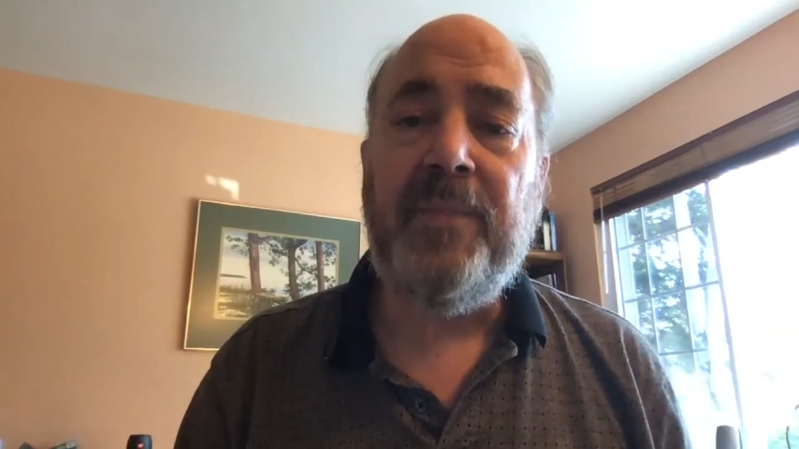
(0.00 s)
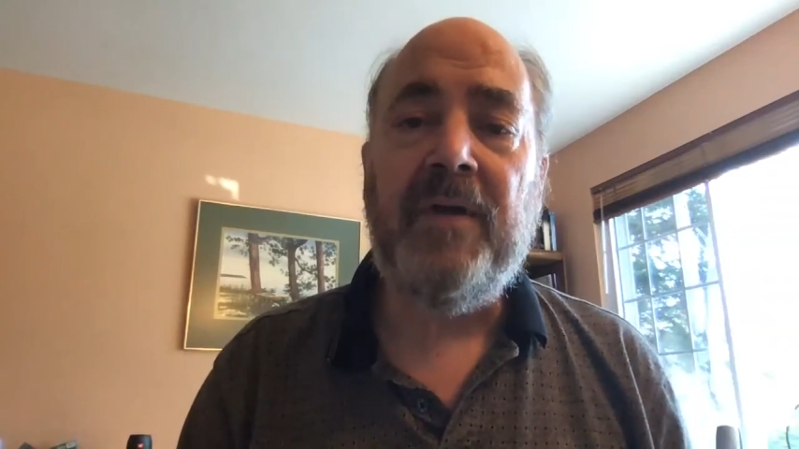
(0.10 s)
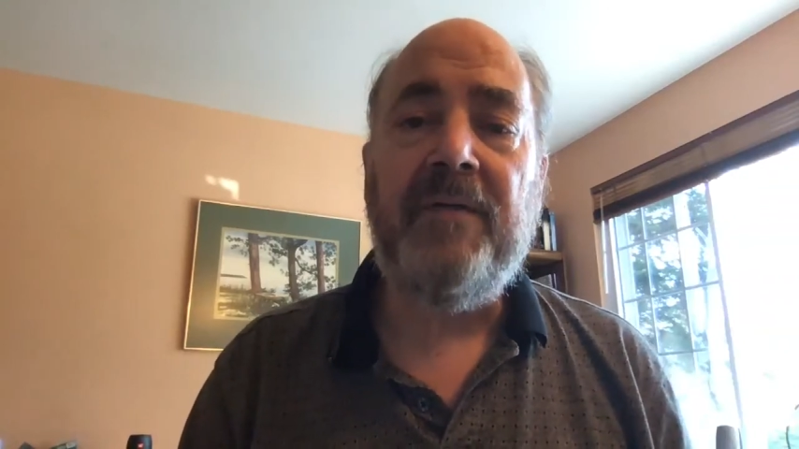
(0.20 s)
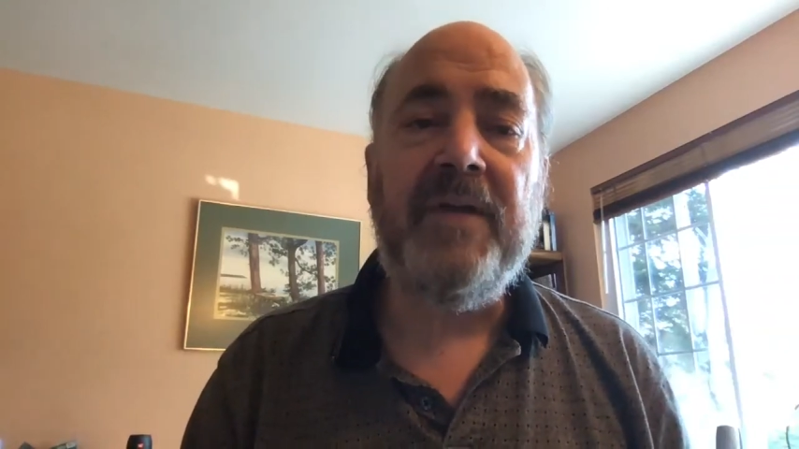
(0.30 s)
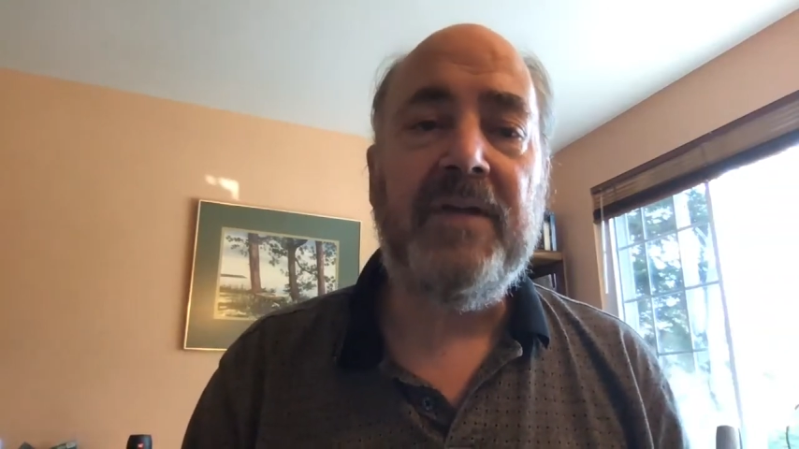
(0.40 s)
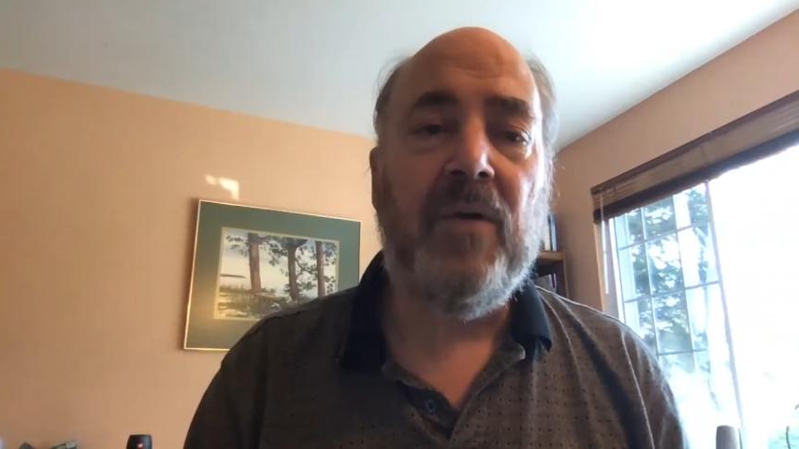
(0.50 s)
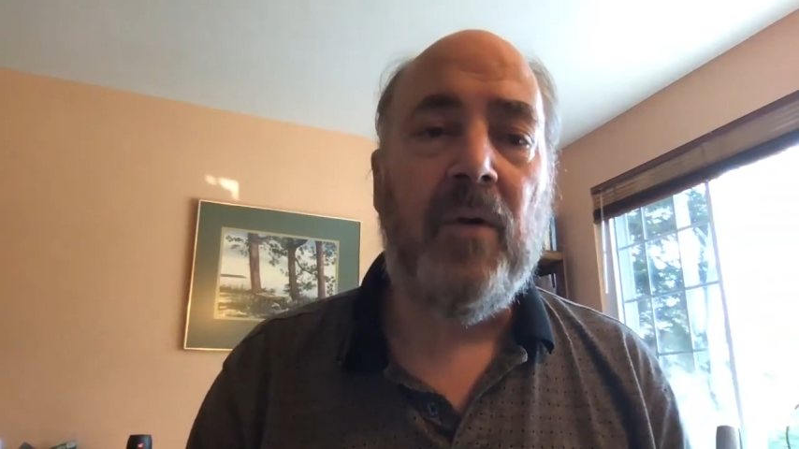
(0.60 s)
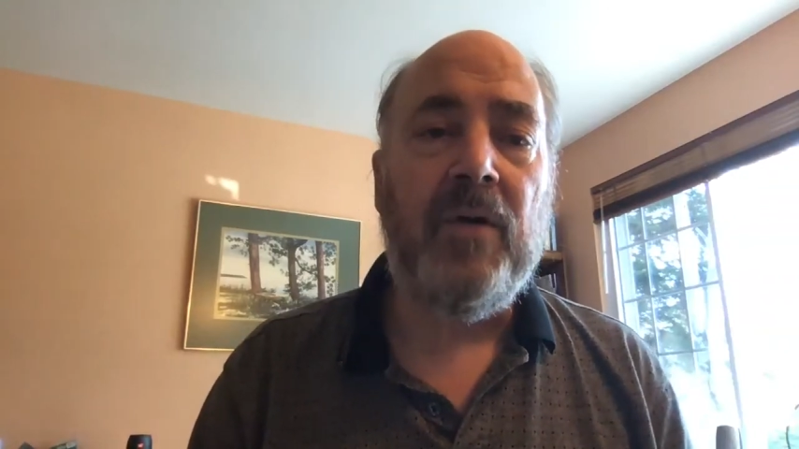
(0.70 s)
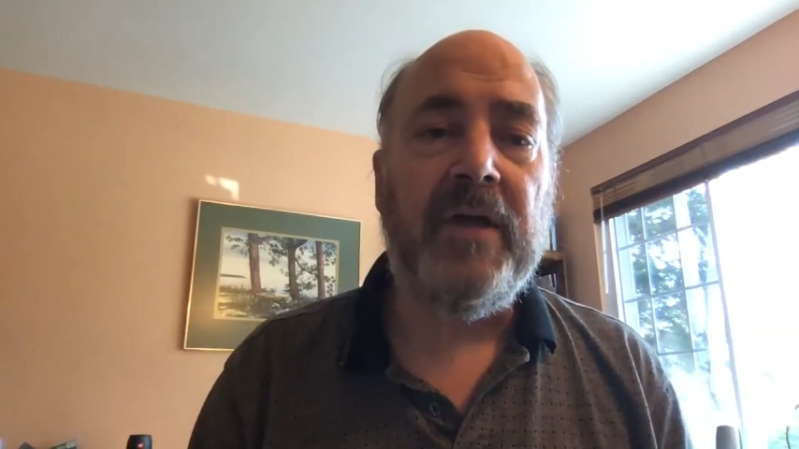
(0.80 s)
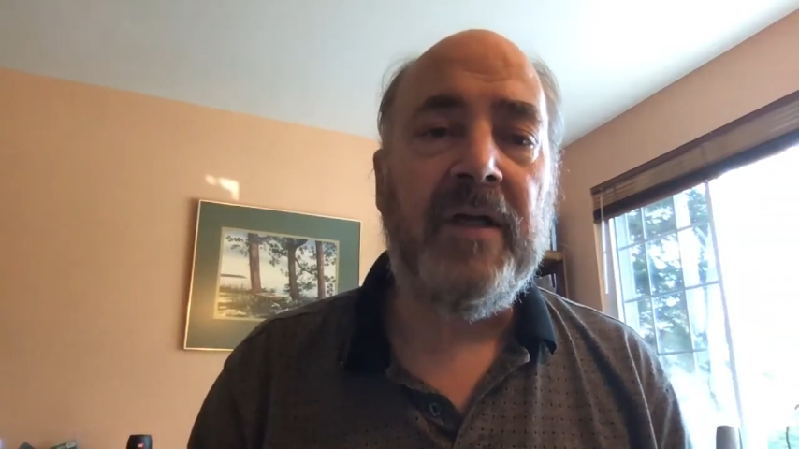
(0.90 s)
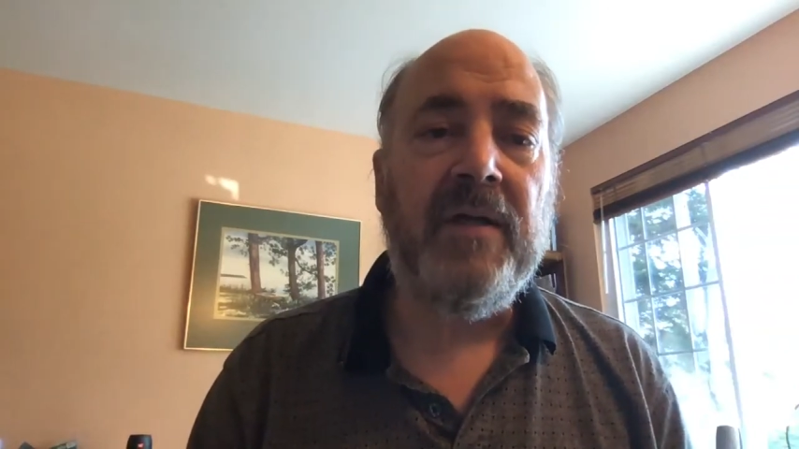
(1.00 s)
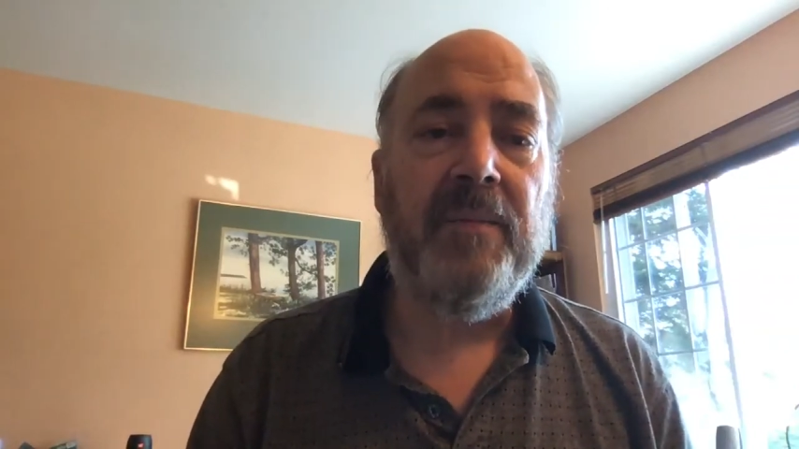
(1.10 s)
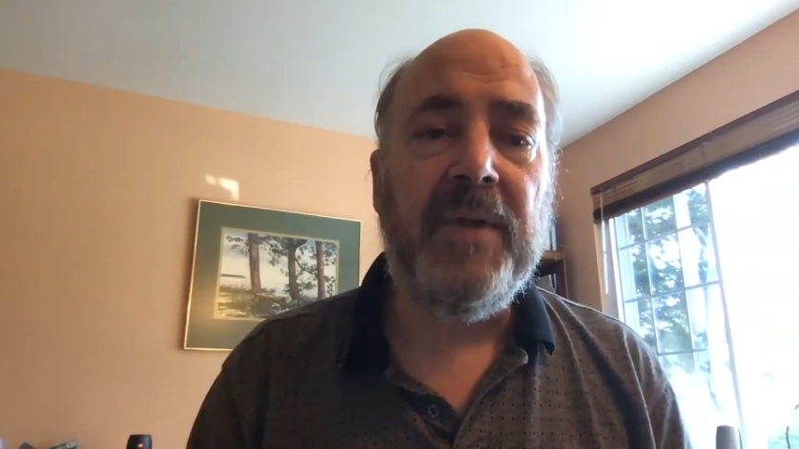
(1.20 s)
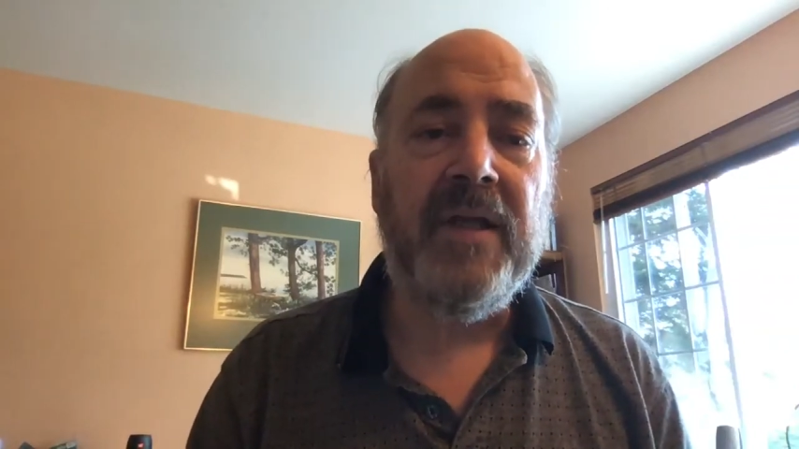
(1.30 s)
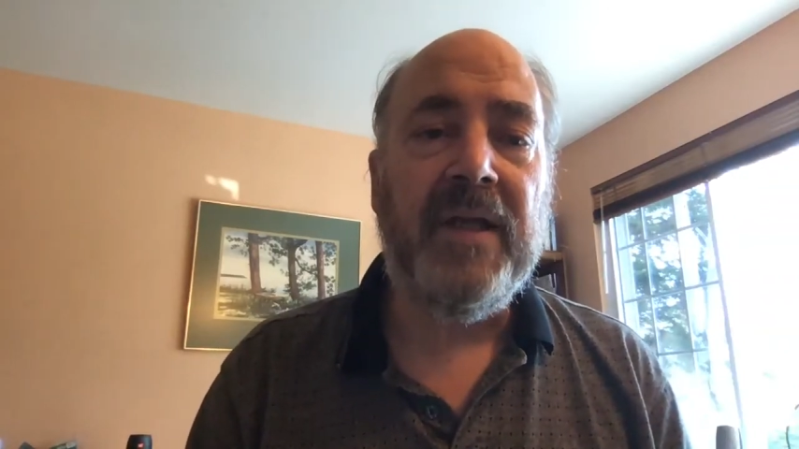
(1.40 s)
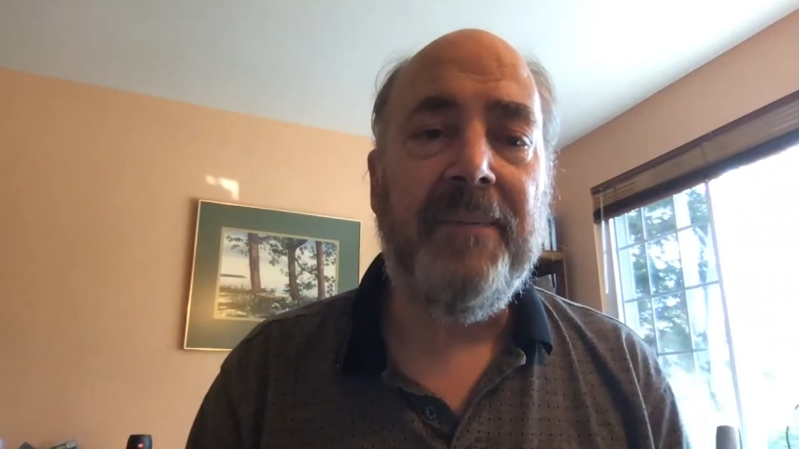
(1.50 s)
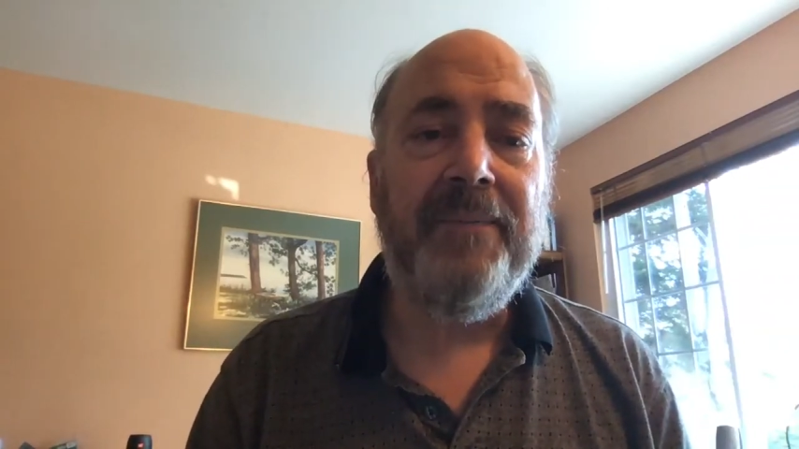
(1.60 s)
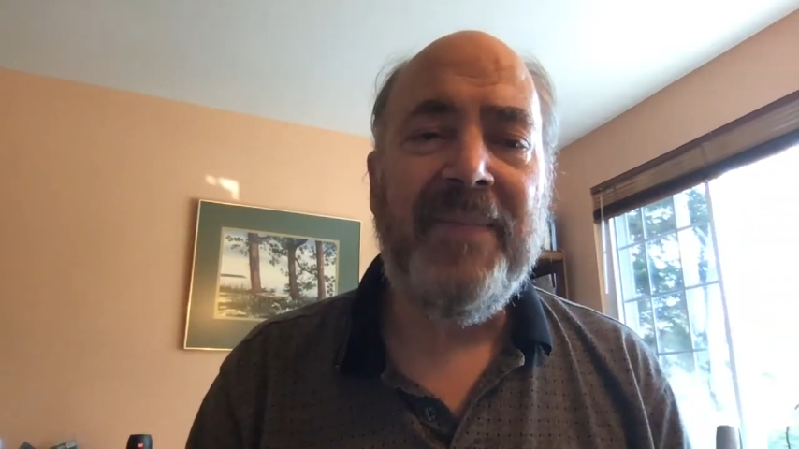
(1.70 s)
perfect, whole, and complete.